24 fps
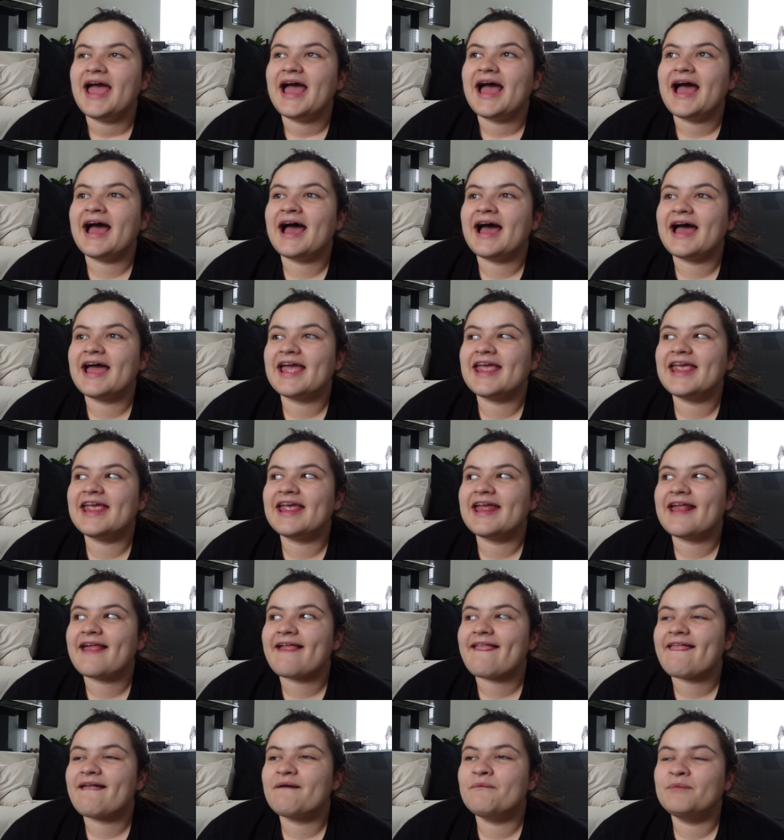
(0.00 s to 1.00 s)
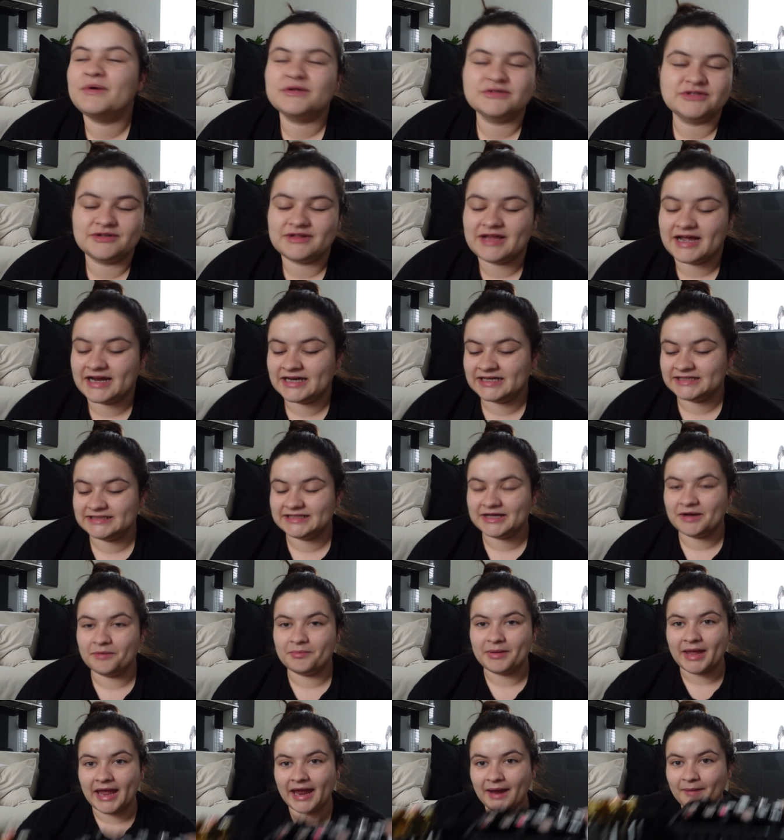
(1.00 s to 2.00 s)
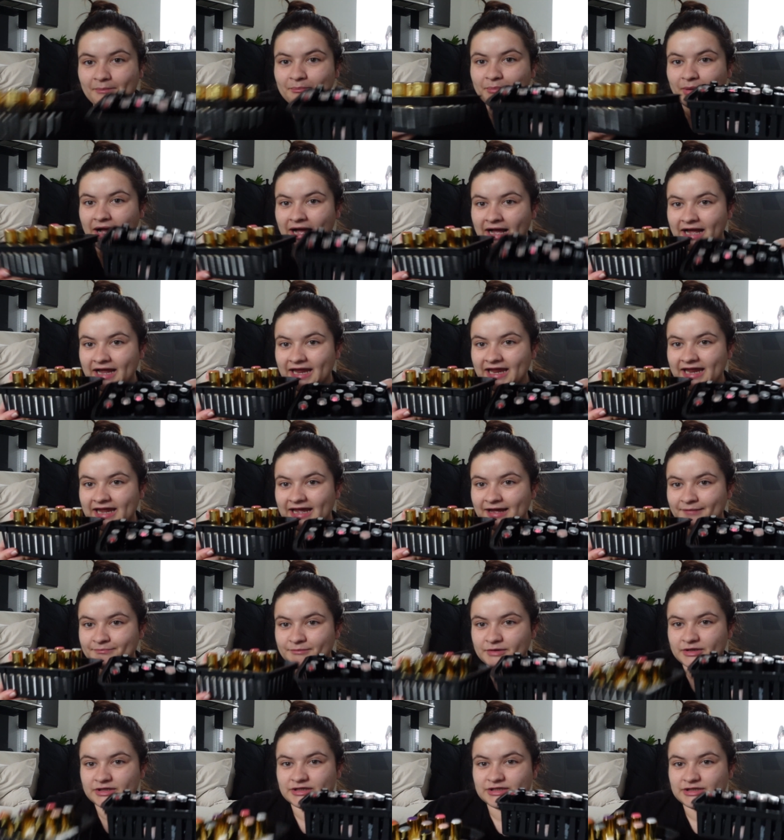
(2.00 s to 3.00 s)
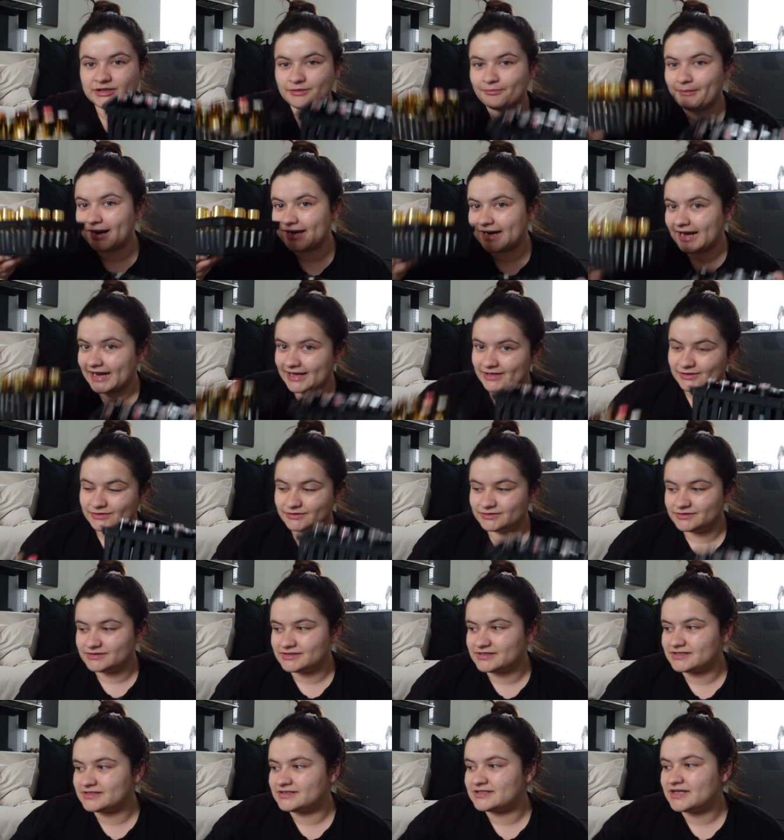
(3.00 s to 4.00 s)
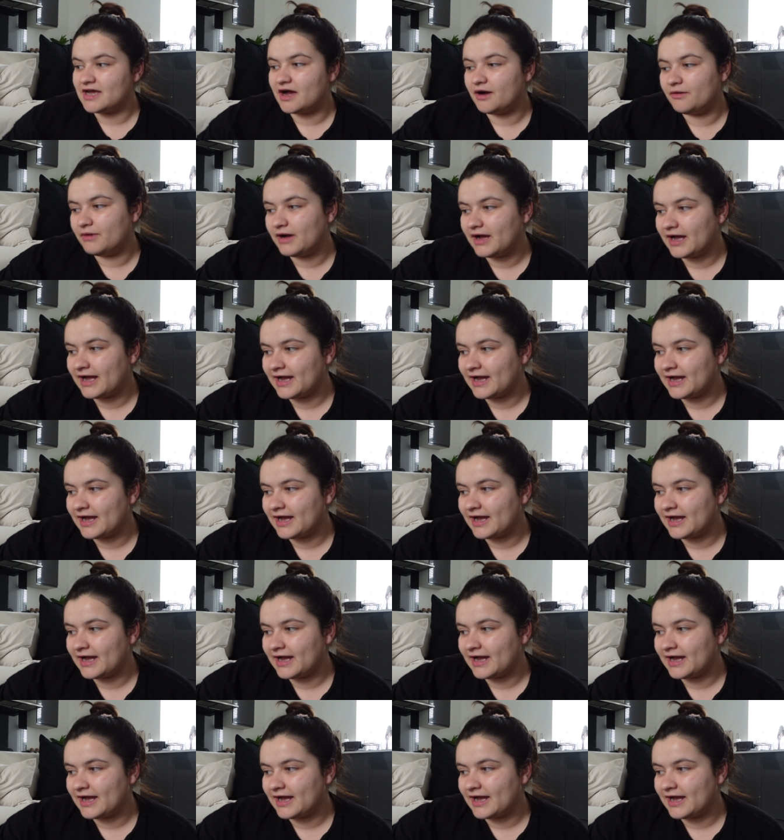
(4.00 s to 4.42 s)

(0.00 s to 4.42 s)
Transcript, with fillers: I will do that in a little bit but I am going to do my nails so